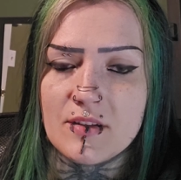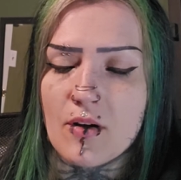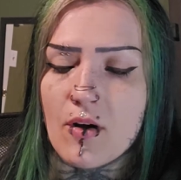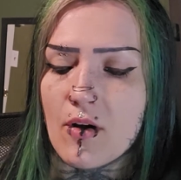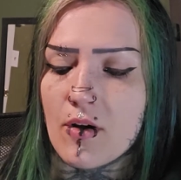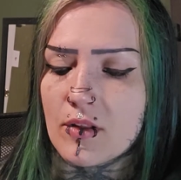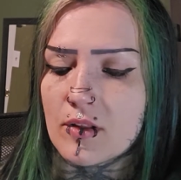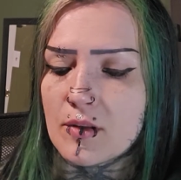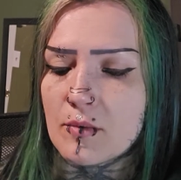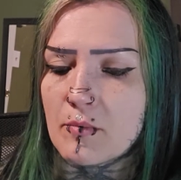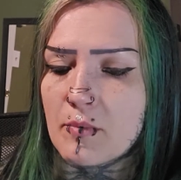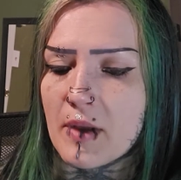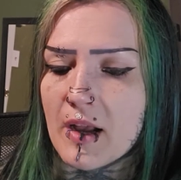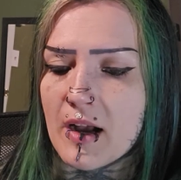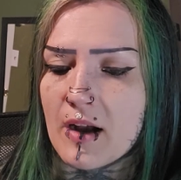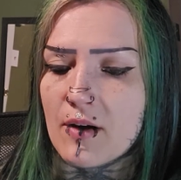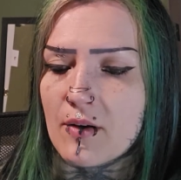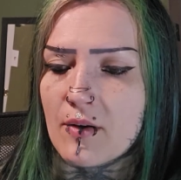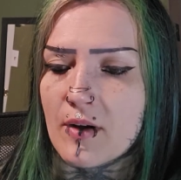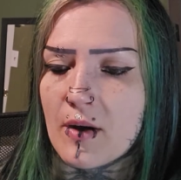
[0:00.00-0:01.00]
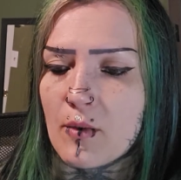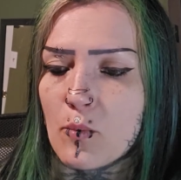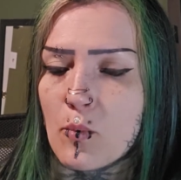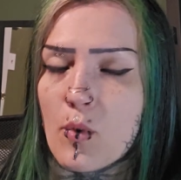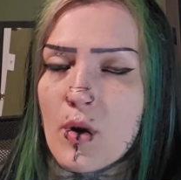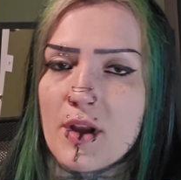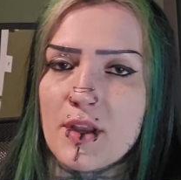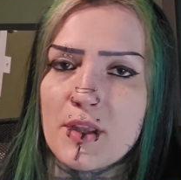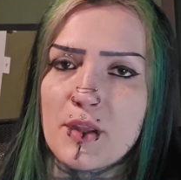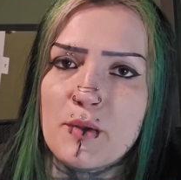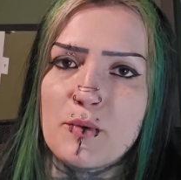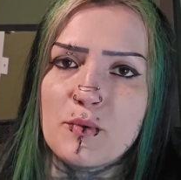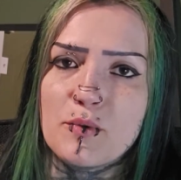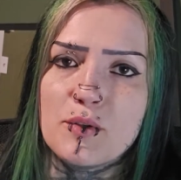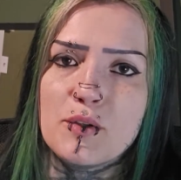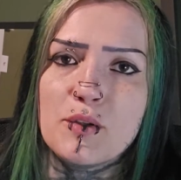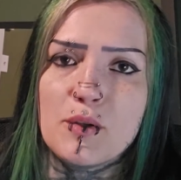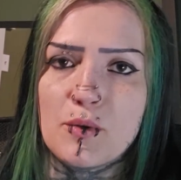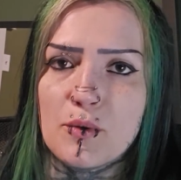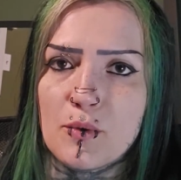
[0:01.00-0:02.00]
is all about what you
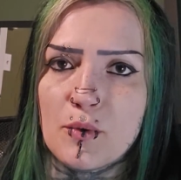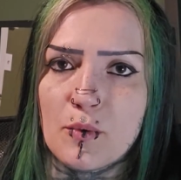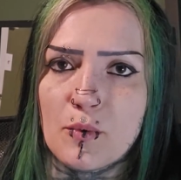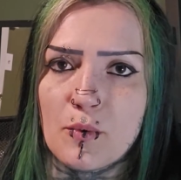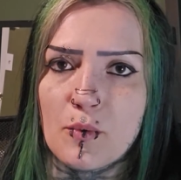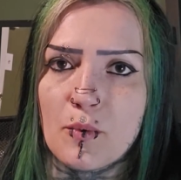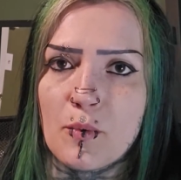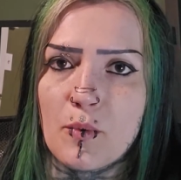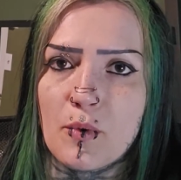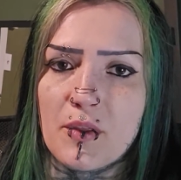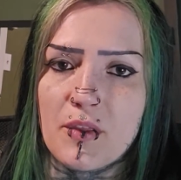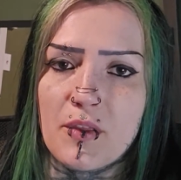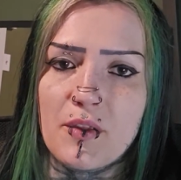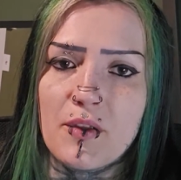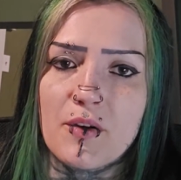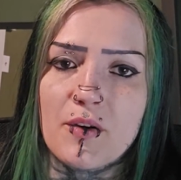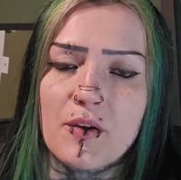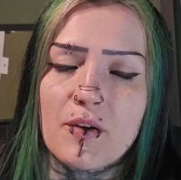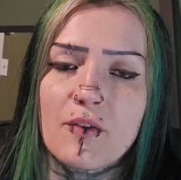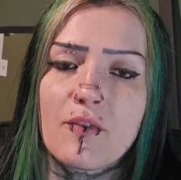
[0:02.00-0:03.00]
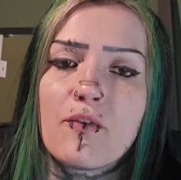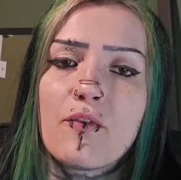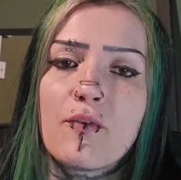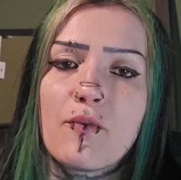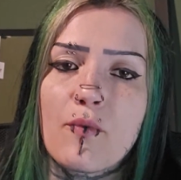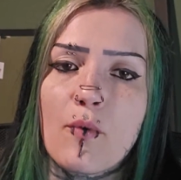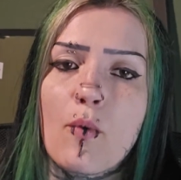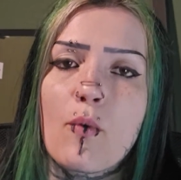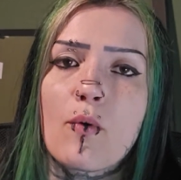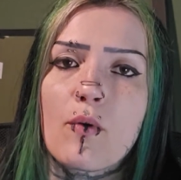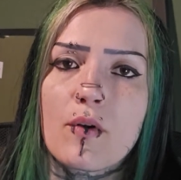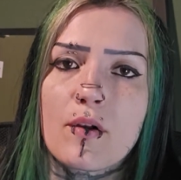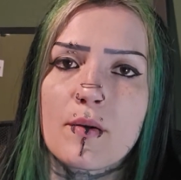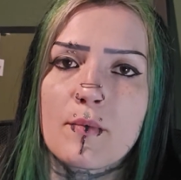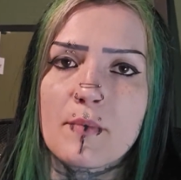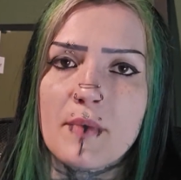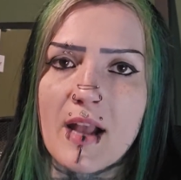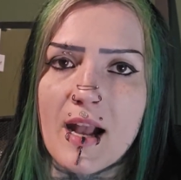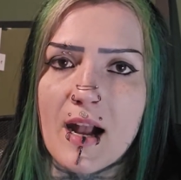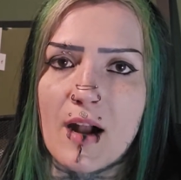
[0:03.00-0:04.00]
do with your
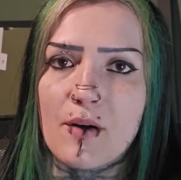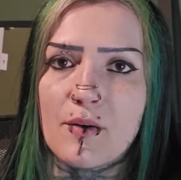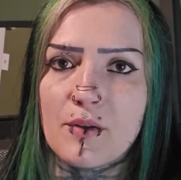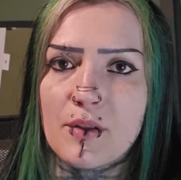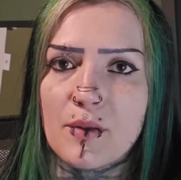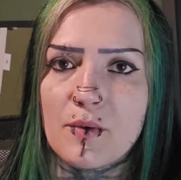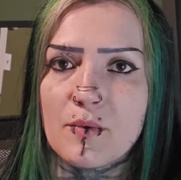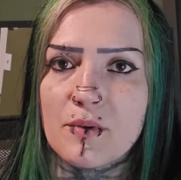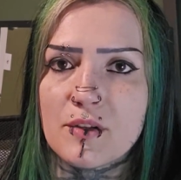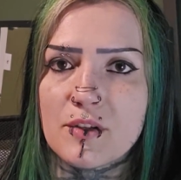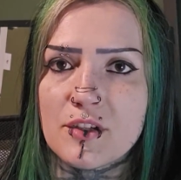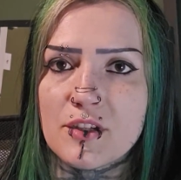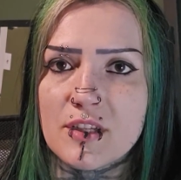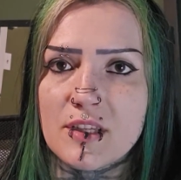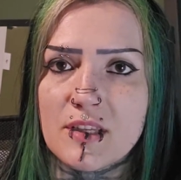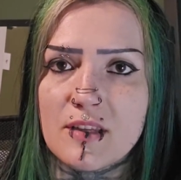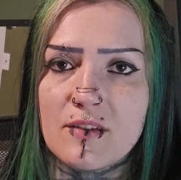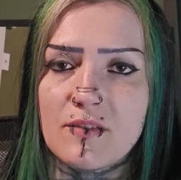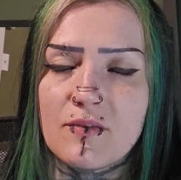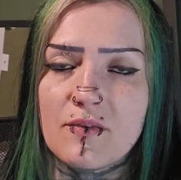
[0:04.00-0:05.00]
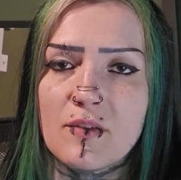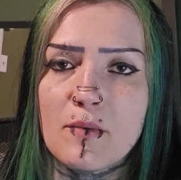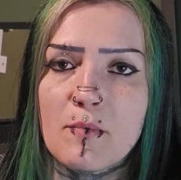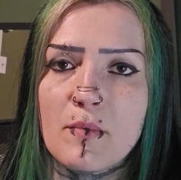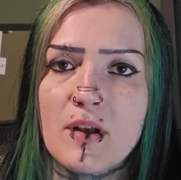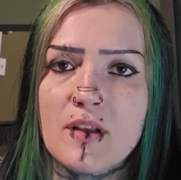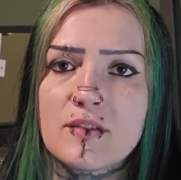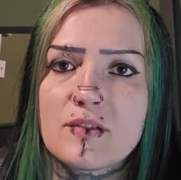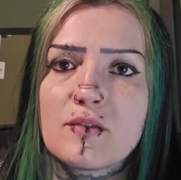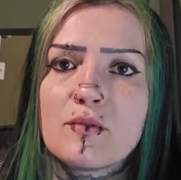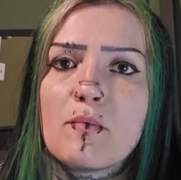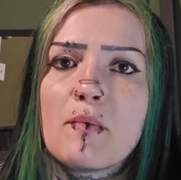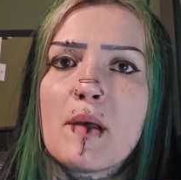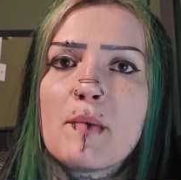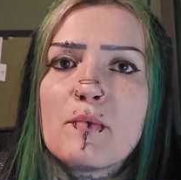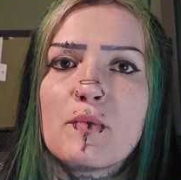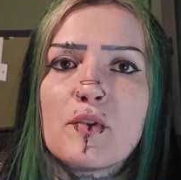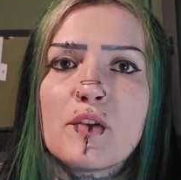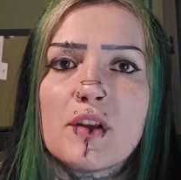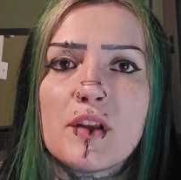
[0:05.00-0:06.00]
form, how you achieve the muscle
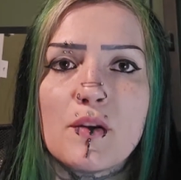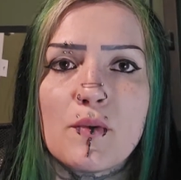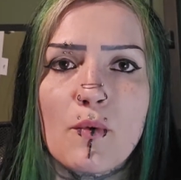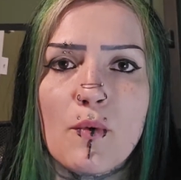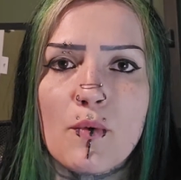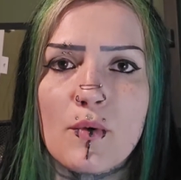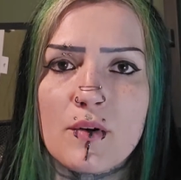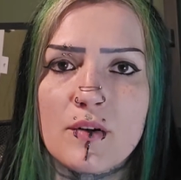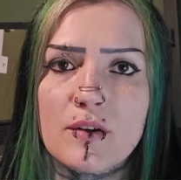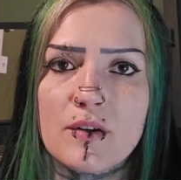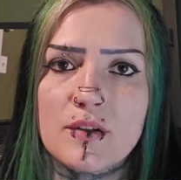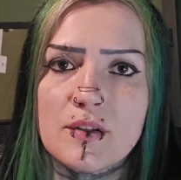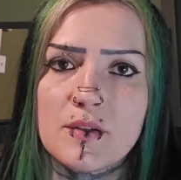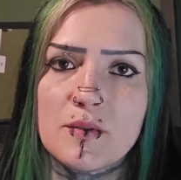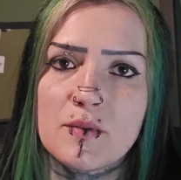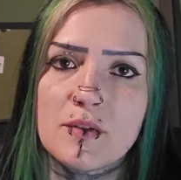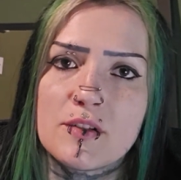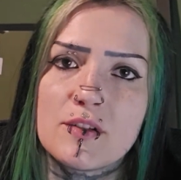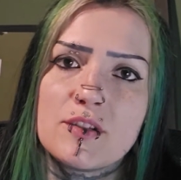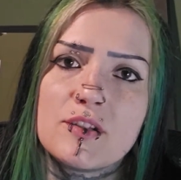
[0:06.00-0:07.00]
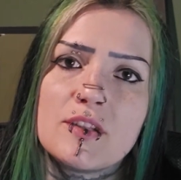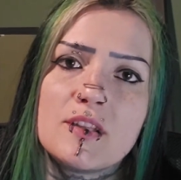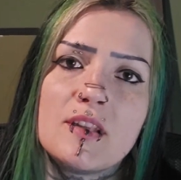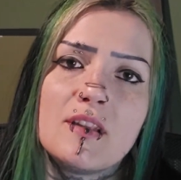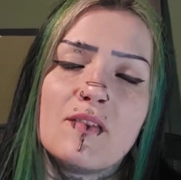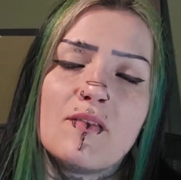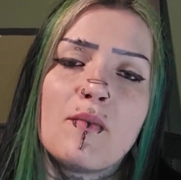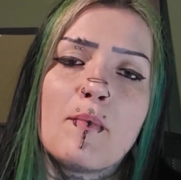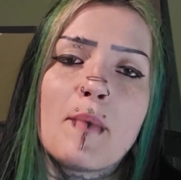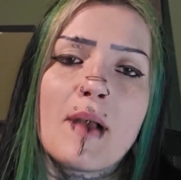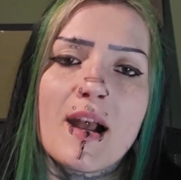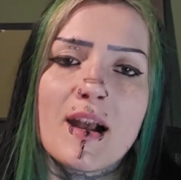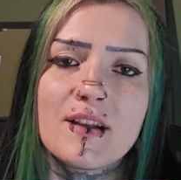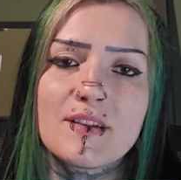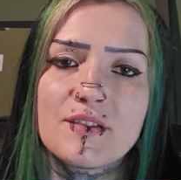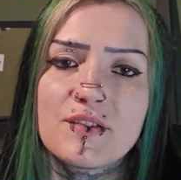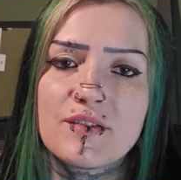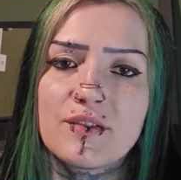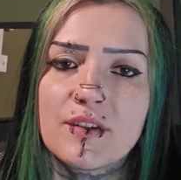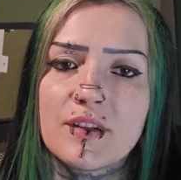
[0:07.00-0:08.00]
memory in order to achieve
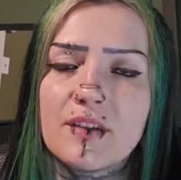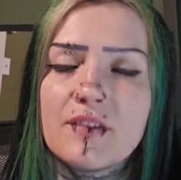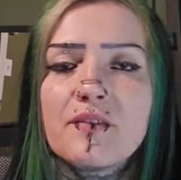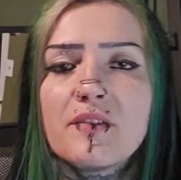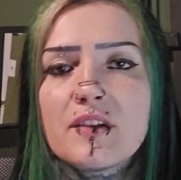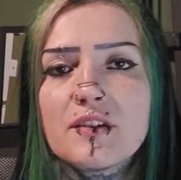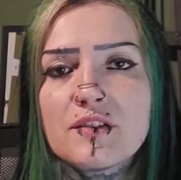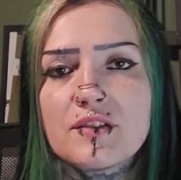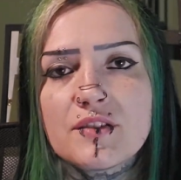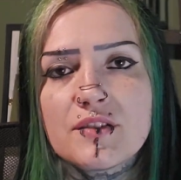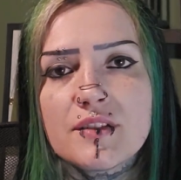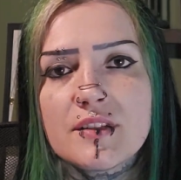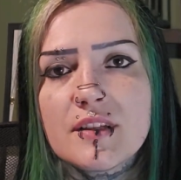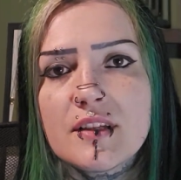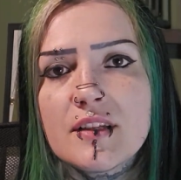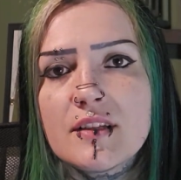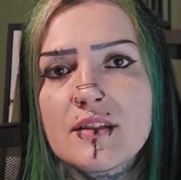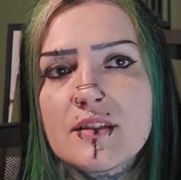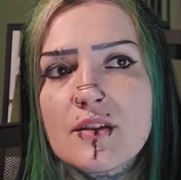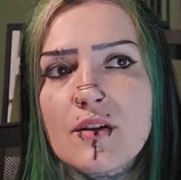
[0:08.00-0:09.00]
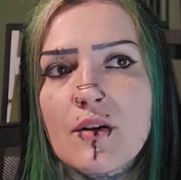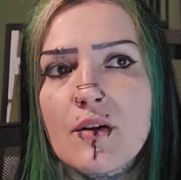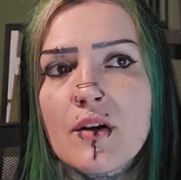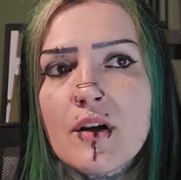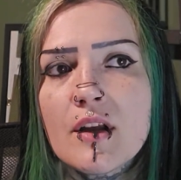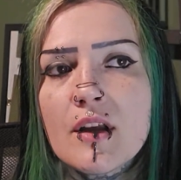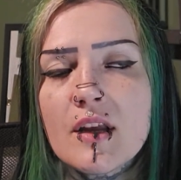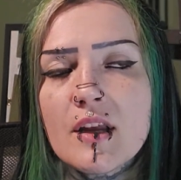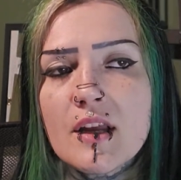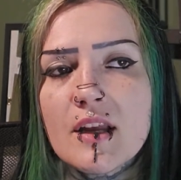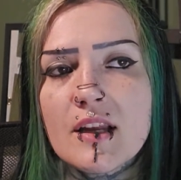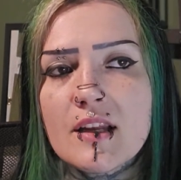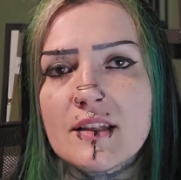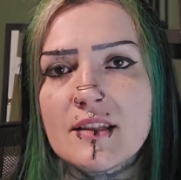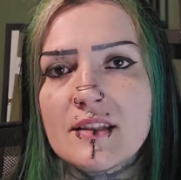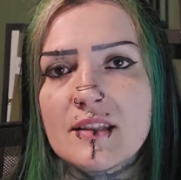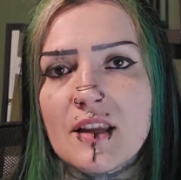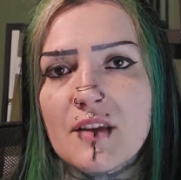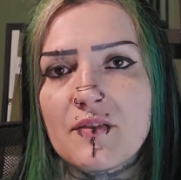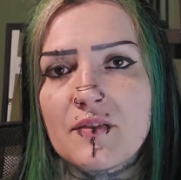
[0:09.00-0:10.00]
mastery eventually. So
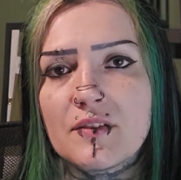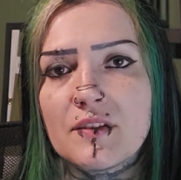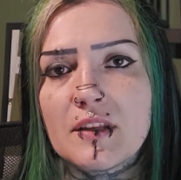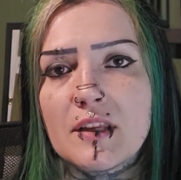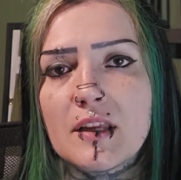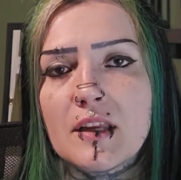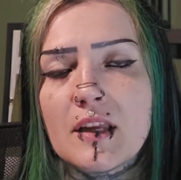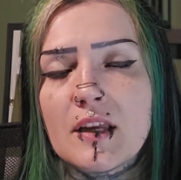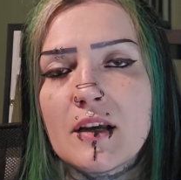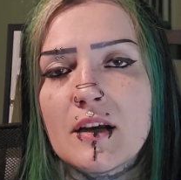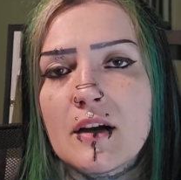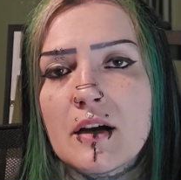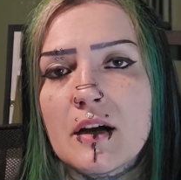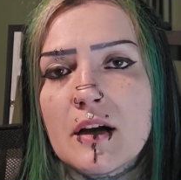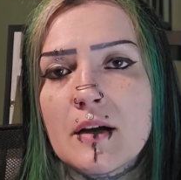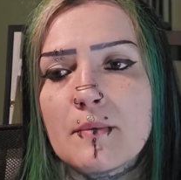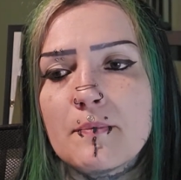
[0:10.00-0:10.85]
it's definitely